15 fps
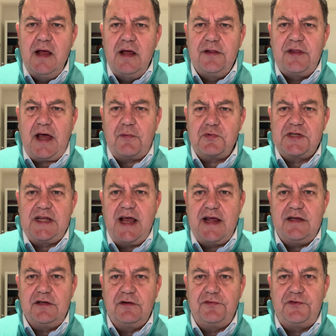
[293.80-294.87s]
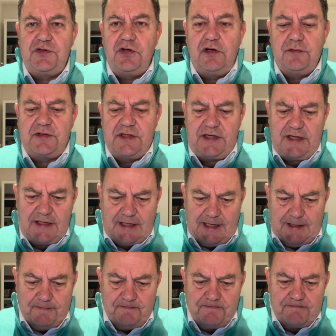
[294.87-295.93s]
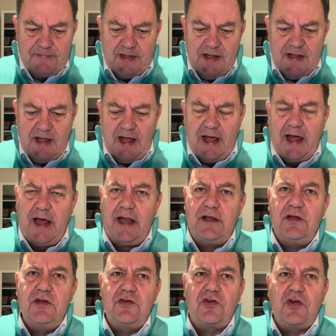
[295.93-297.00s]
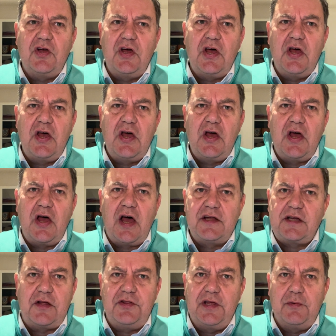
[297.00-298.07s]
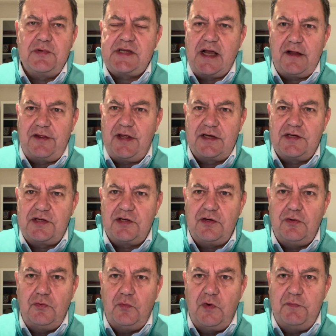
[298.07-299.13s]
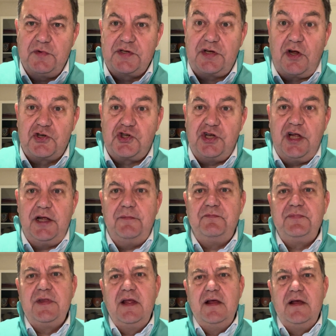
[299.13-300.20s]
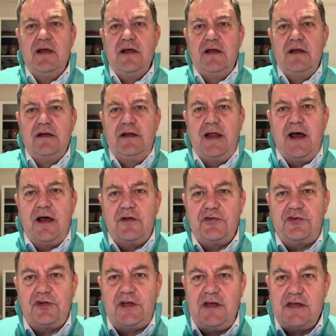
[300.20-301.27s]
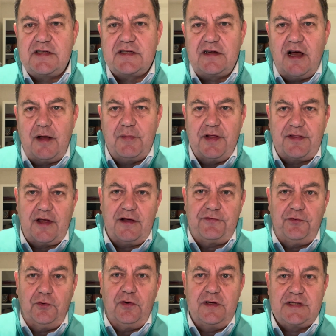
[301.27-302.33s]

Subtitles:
that was the end of Tulip Siddiqui. And I don't think it was anything to do with misogyny. Now, Sir Keir Starmer, therefore, has